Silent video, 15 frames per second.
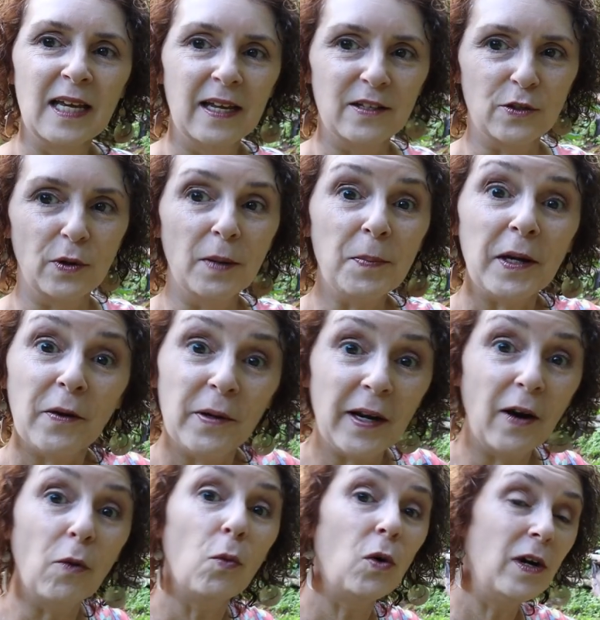So up here in
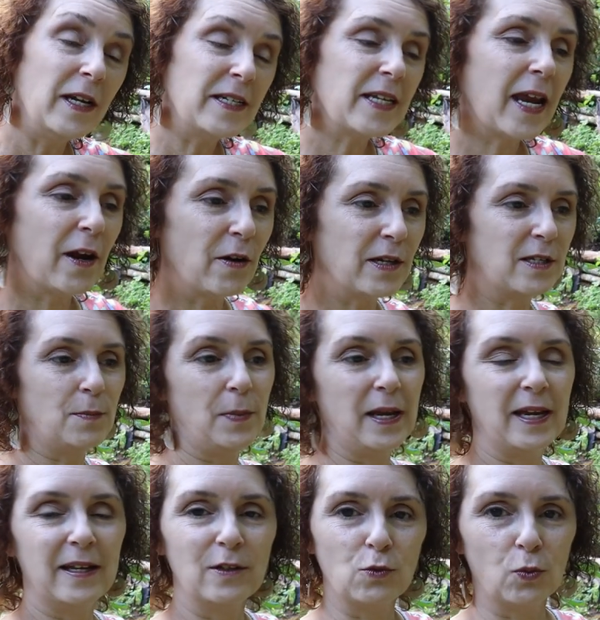our one terraced
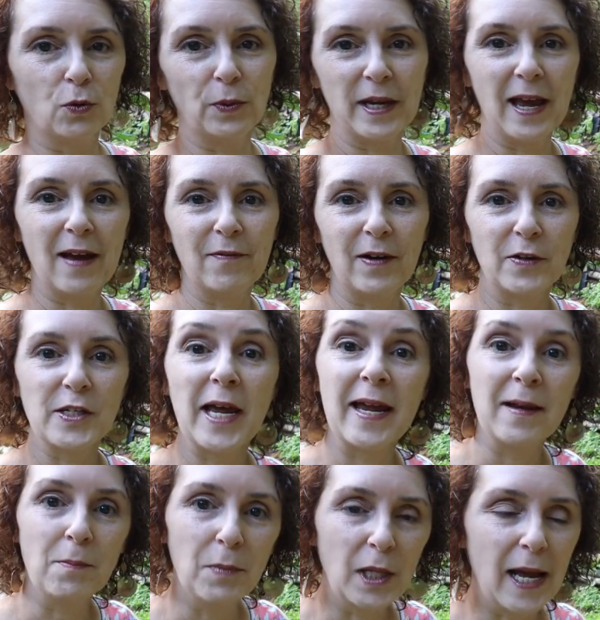bed is where we have our
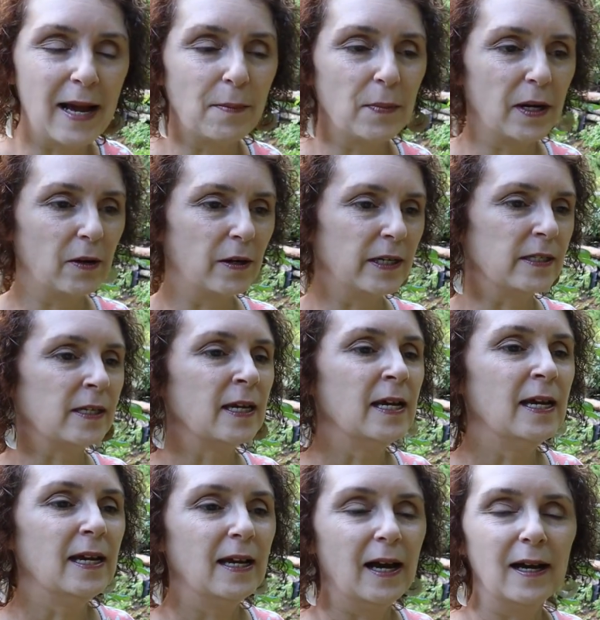tame blackberries.
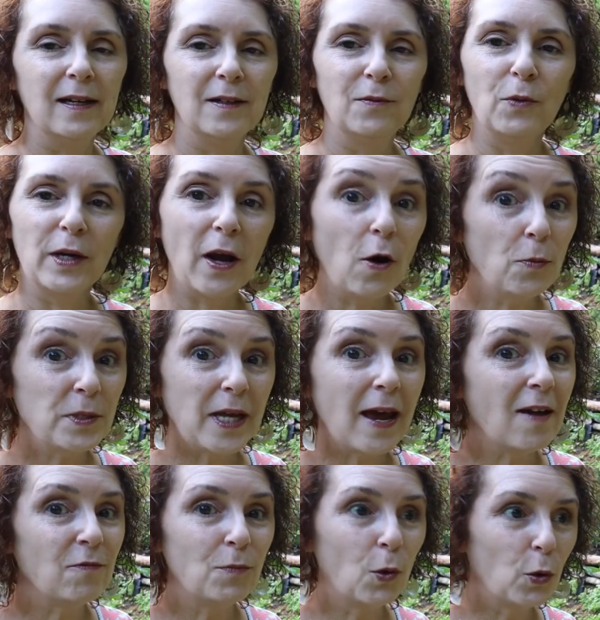We hope to
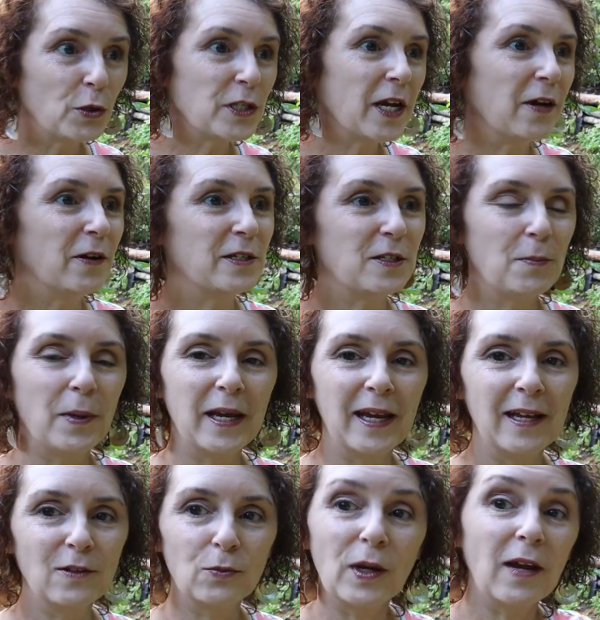have more terraced
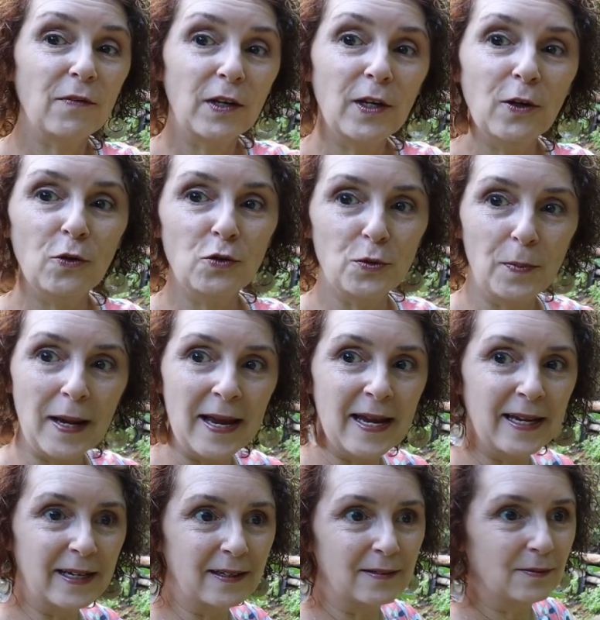beds. We have a huge bank,